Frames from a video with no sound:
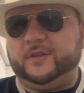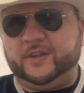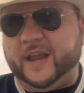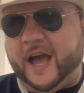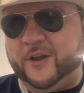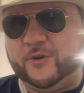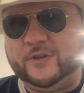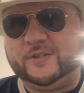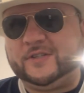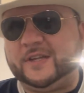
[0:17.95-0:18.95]
The
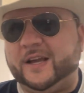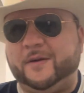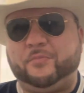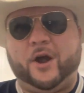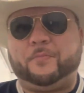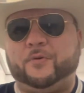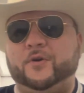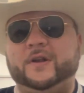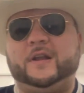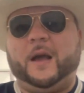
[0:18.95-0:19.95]
Niners, Brock
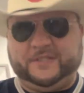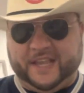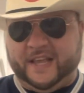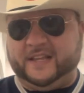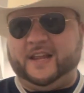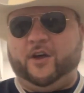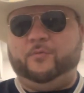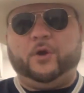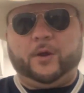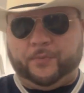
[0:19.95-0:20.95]
Purdy, I'm saying it now,
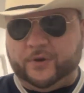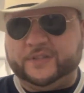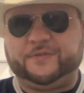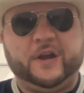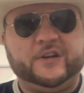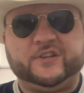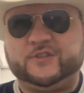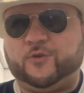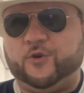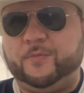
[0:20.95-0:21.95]
Brock Purdy's a
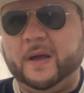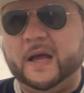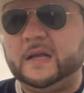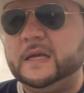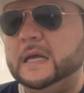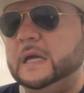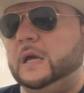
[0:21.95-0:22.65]
franchise quarterback.